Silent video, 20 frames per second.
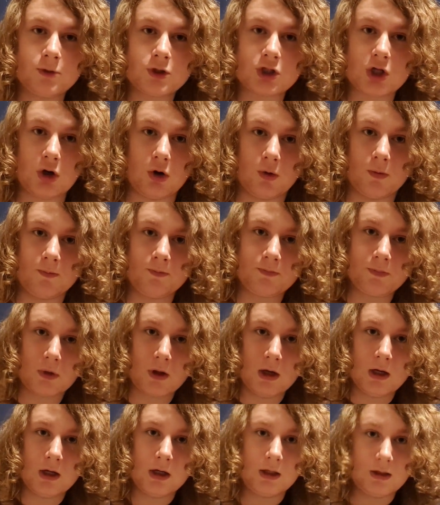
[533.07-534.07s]
So
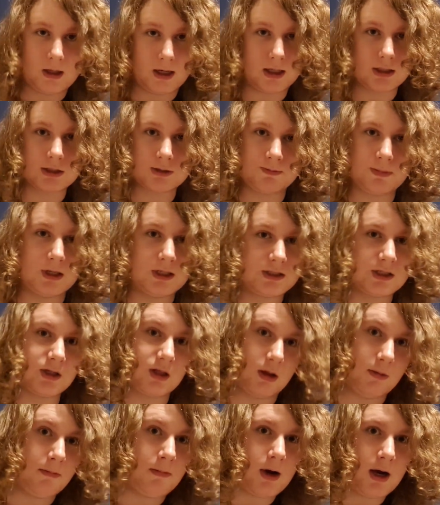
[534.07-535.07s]
that's
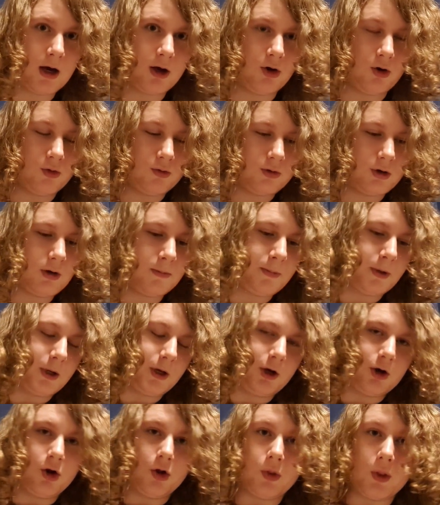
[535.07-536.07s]
basically my own
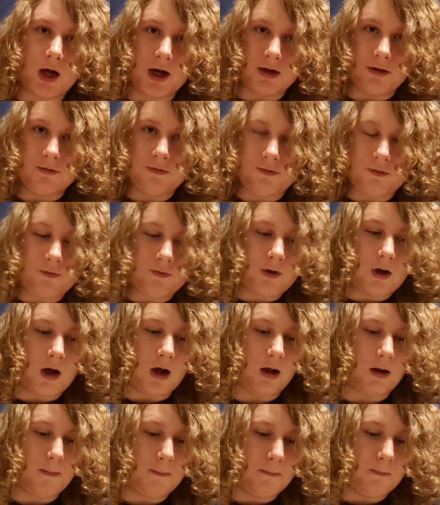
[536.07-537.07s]
opinion on life
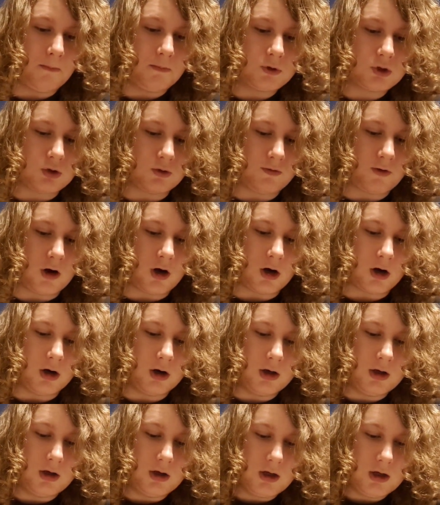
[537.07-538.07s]
so far,
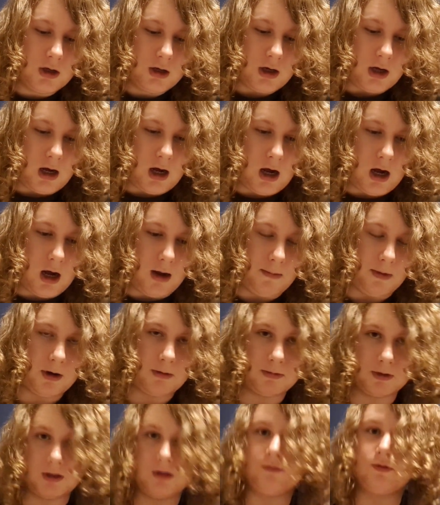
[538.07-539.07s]
and I
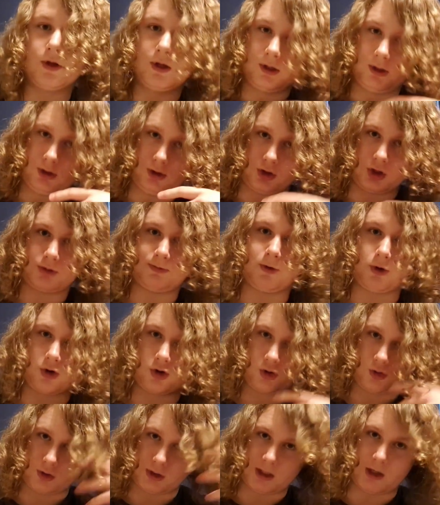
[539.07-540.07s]
believe that your
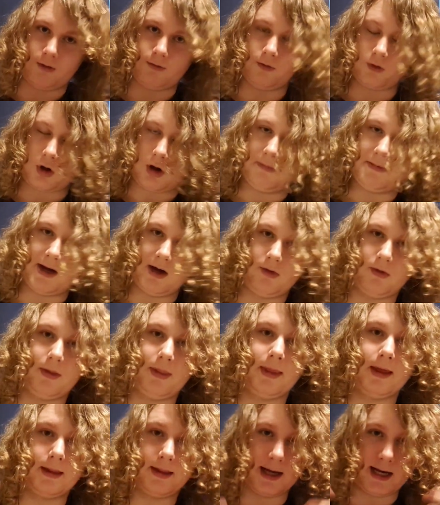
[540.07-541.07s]
spiritual self will come out,
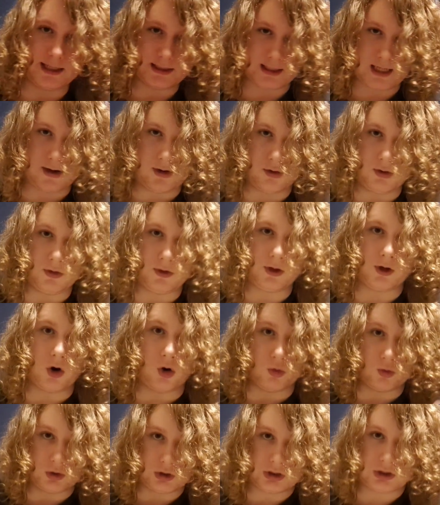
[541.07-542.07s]
and then that's how the
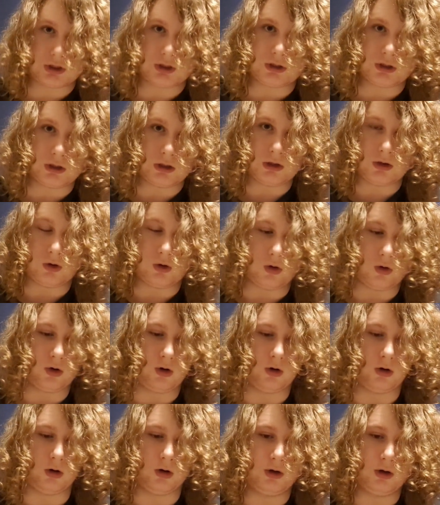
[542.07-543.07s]
ghost
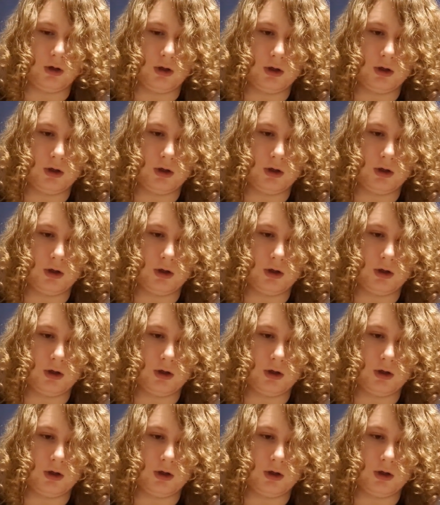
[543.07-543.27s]
or